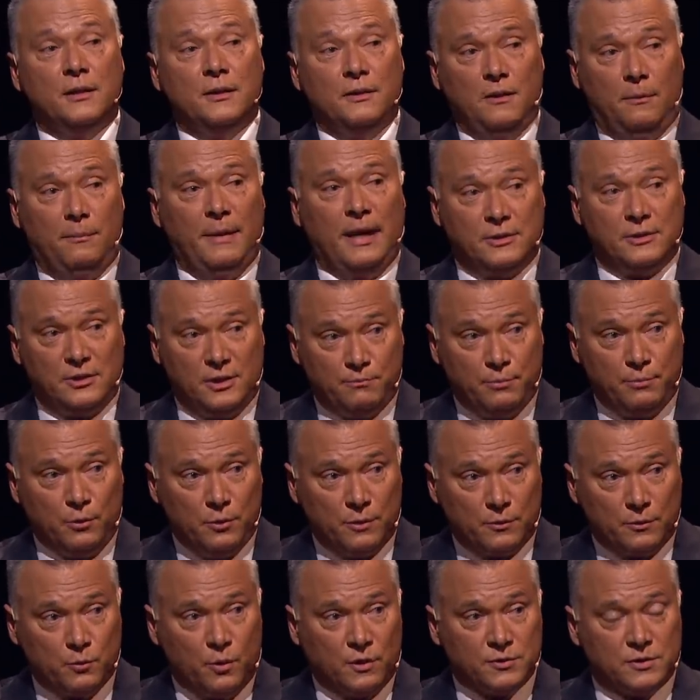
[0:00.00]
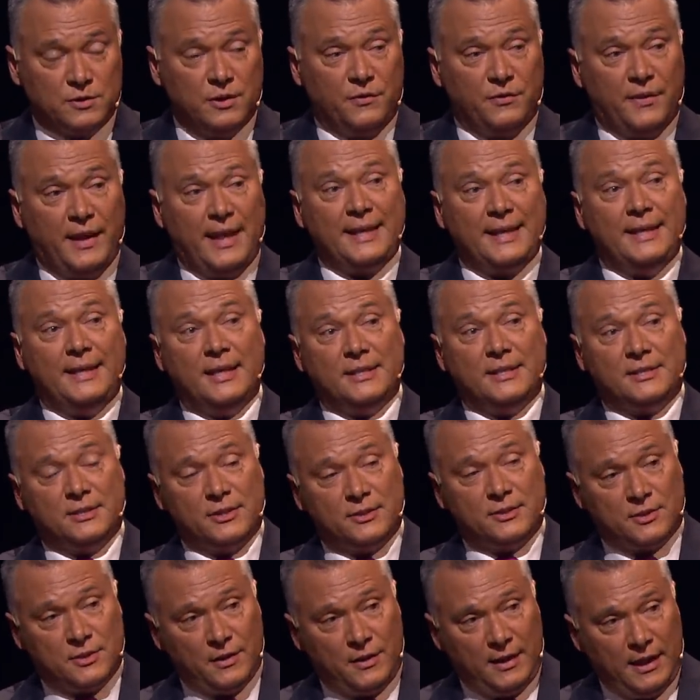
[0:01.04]
the magic bullet, wasn't it? That gets
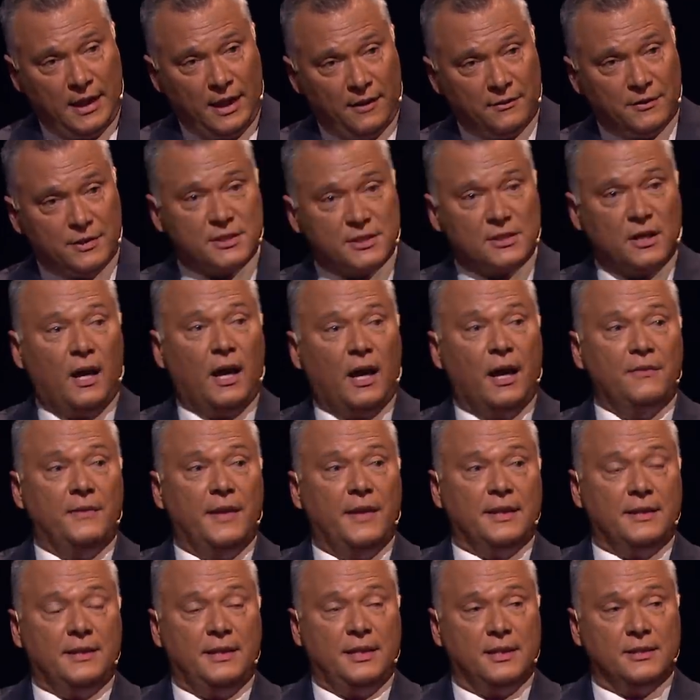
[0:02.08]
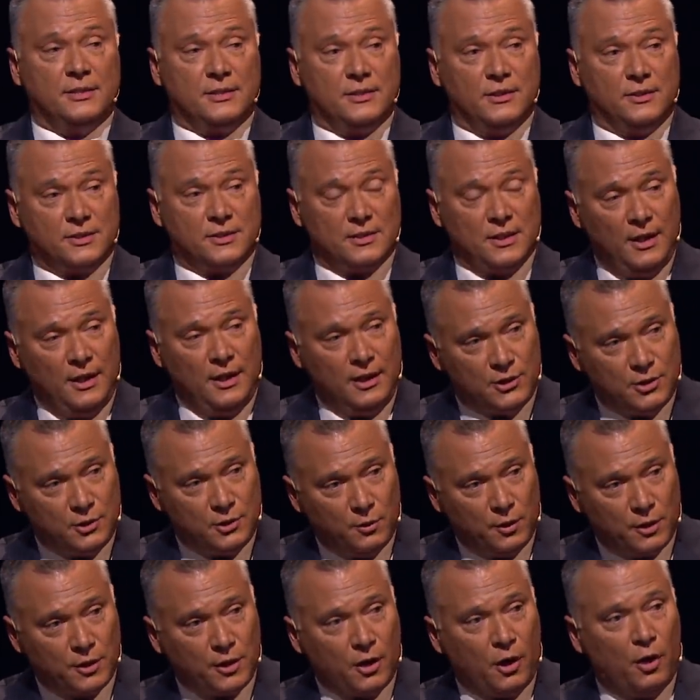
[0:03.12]
us to the other side, that gets us
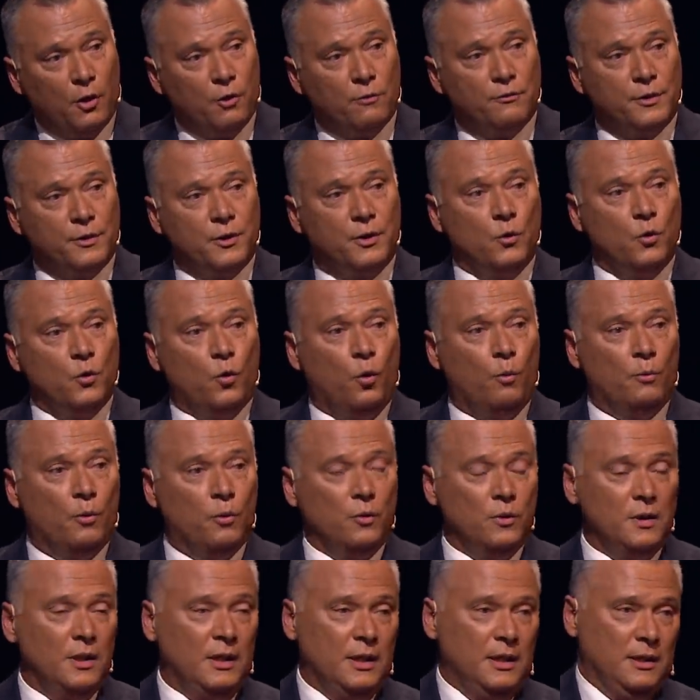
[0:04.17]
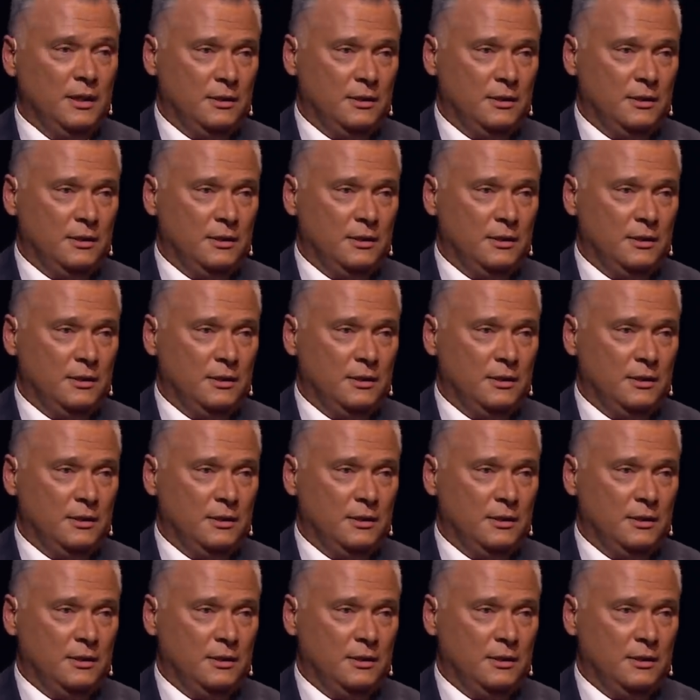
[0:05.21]
to a COVID normal.